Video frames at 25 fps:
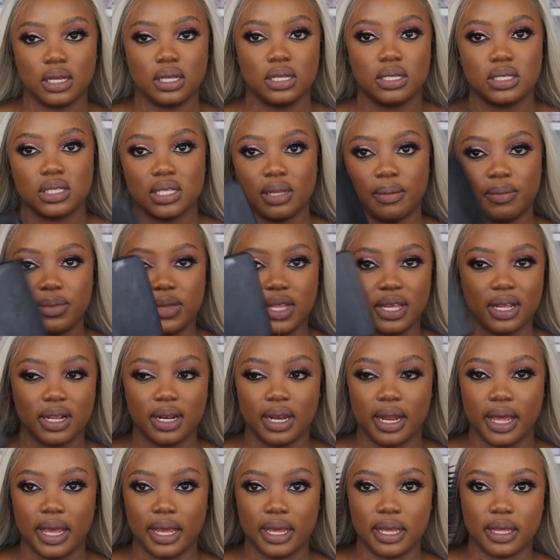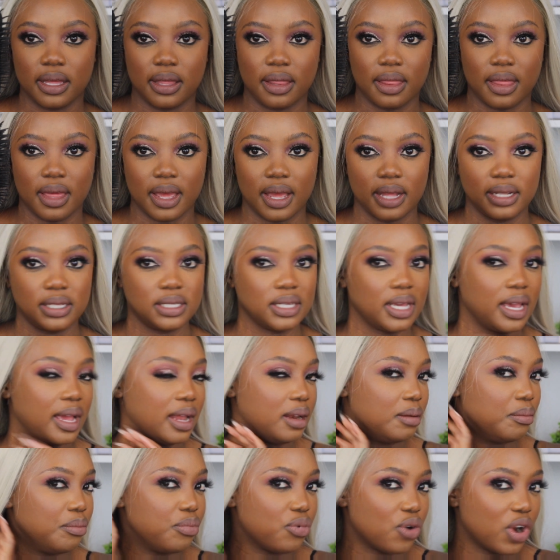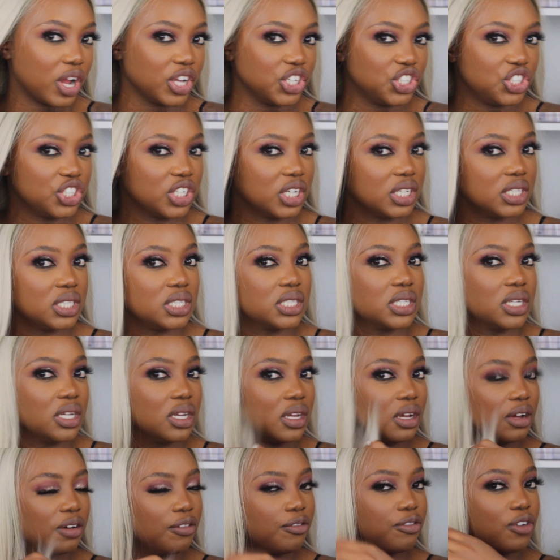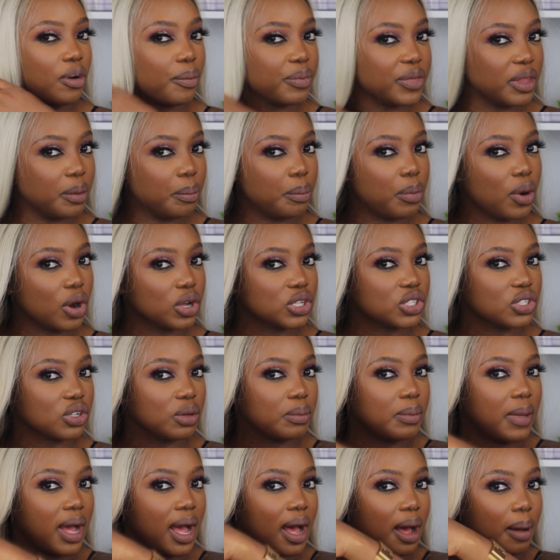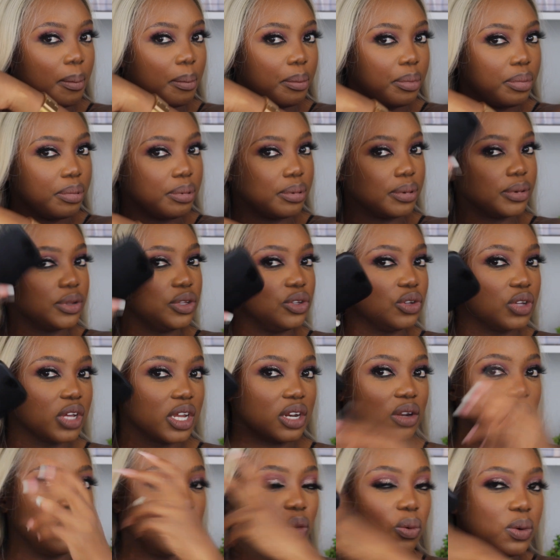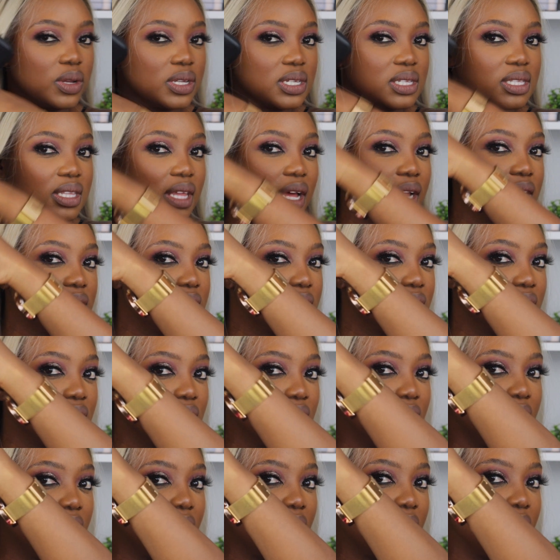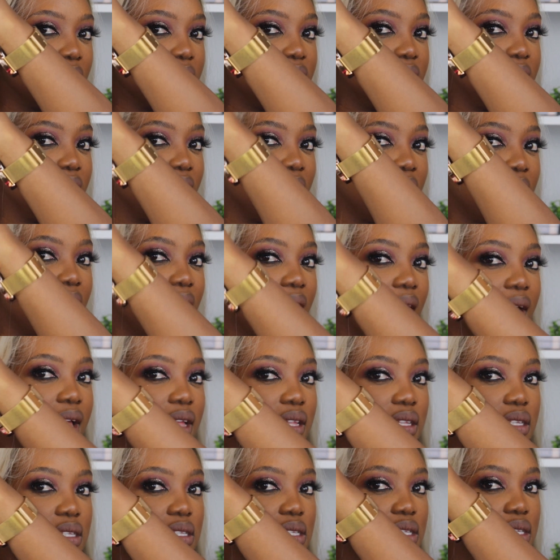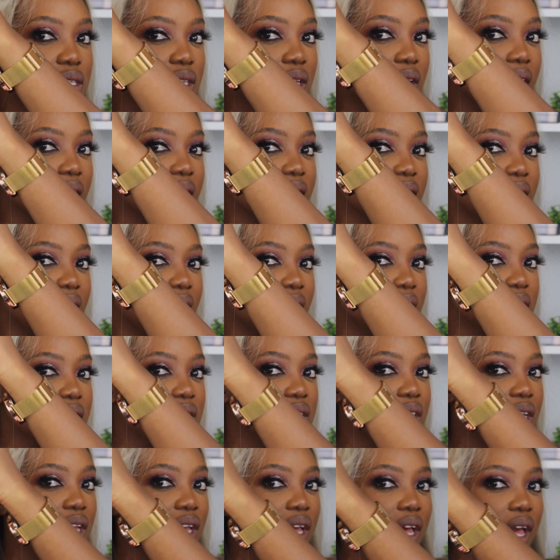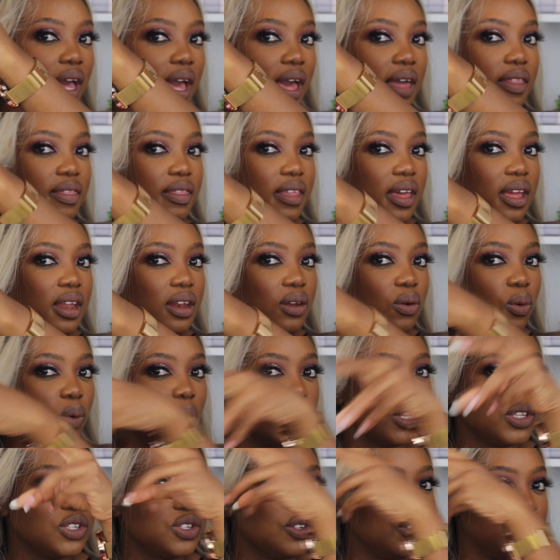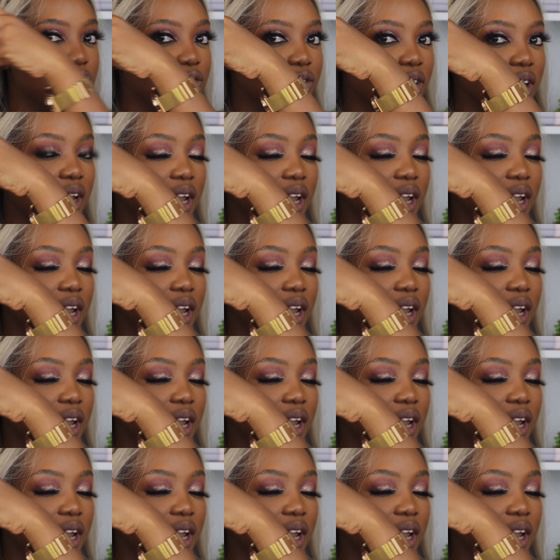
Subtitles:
something like that, and brush it from the bottom up. You can always start at the ends like that, and then once you feel